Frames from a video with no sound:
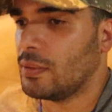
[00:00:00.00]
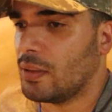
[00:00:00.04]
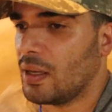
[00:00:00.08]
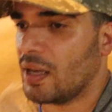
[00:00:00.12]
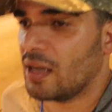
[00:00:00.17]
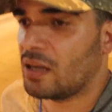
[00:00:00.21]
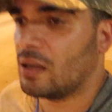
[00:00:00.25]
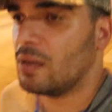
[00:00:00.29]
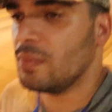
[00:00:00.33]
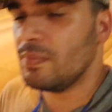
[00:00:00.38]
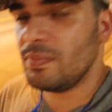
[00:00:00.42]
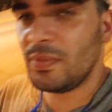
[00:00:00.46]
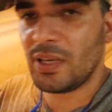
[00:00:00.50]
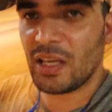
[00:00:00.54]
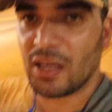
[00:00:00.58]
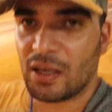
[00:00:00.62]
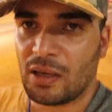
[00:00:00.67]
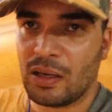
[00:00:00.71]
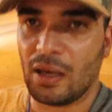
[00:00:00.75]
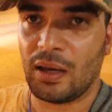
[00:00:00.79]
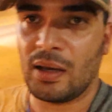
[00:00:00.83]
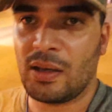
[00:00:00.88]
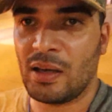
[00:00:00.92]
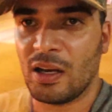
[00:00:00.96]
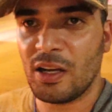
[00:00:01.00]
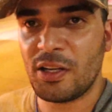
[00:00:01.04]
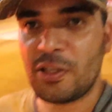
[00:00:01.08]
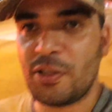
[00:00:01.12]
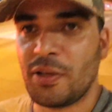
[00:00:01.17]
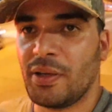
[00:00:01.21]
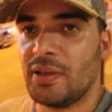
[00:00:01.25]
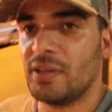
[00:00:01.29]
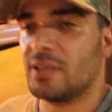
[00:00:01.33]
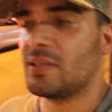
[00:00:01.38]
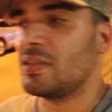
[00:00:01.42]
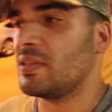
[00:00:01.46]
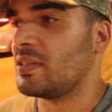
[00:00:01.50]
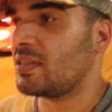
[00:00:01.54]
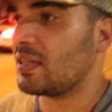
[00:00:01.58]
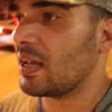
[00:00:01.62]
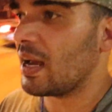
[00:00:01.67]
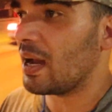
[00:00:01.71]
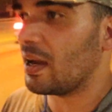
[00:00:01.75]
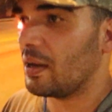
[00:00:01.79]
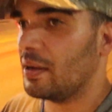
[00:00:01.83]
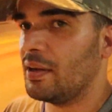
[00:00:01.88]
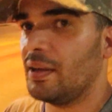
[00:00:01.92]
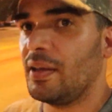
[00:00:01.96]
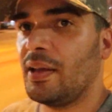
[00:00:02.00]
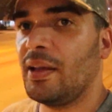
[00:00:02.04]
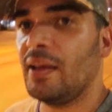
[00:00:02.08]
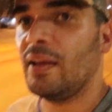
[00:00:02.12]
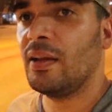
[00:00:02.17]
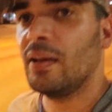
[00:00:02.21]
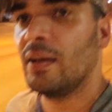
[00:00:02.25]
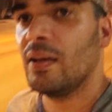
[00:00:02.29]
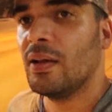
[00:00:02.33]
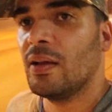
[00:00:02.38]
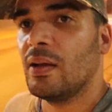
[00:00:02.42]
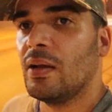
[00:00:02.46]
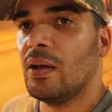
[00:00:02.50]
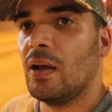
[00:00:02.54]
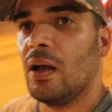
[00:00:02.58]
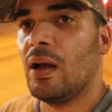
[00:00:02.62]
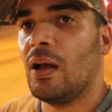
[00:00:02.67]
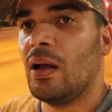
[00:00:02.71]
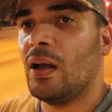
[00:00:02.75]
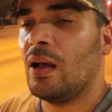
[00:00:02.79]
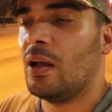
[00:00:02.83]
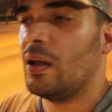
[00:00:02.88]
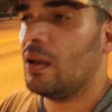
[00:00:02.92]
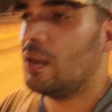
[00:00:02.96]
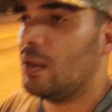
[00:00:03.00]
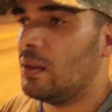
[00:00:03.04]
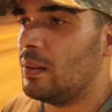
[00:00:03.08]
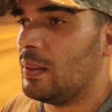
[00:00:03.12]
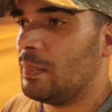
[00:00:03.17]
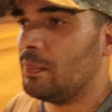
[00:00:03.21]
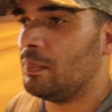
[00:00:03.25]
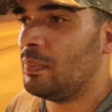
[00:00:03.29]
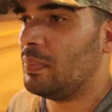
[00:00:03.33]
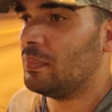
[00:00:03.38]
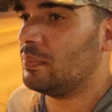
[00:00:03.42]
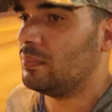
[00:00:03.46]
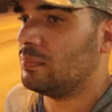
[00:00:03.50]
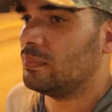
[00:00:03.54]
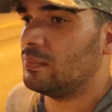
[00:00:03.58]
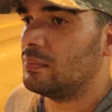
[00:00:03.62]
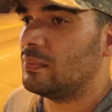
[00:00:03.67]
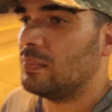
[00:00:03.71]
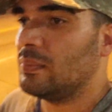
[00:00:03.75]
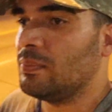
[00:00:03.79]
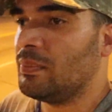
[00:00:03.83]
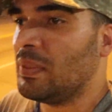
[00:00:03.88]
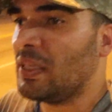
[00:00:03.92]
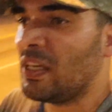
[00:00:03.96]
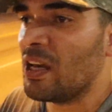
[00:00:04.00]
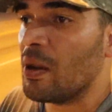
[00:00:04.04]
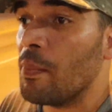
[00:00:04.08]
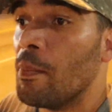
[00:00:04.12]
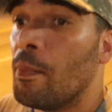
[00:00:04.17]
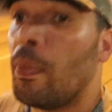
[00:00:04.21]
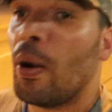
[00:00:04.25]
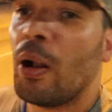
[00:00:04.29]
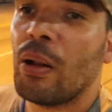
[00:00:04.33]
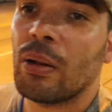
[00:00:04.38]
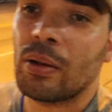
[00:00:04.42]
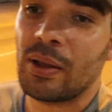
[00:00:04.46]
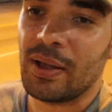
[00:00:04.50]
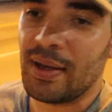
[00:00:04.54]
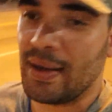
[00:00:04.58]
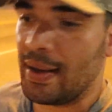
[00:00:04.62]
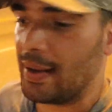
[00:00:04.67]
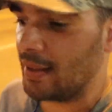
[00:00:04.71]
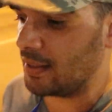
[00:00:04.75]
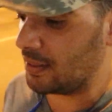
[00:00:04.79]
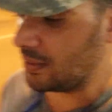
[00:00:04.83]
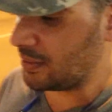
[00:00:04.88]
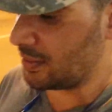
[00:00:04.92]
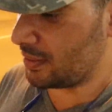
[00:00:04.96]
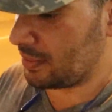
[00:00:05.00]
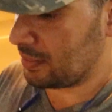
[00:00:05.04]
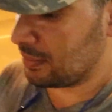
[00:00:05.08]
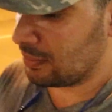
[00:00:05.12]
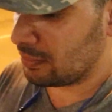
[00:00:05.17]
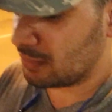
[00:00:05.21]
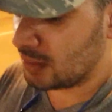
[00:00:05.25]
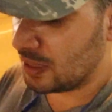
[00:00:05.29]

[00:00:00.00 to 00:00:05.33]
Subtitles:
a country and a society become balkanized.